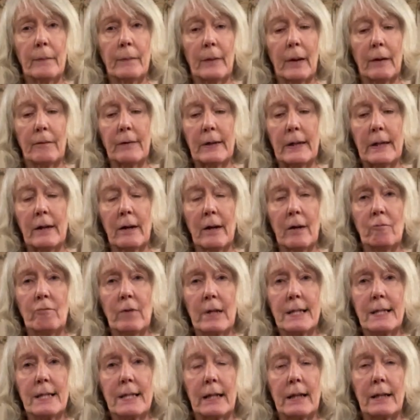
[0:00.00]
lovely
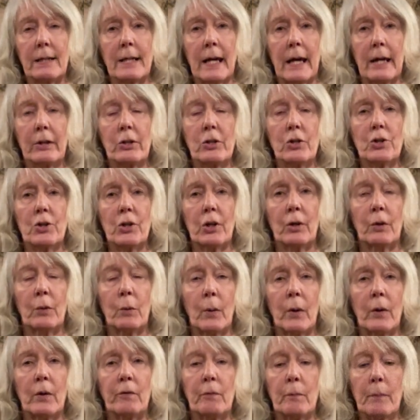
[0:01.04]
rustic texture
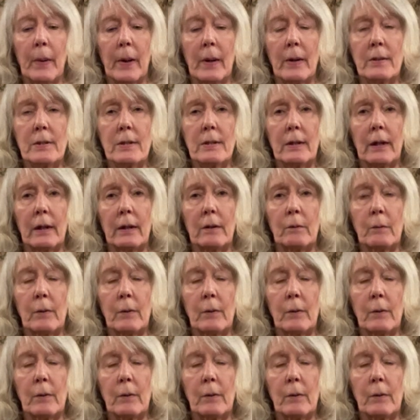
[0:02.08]
woven basket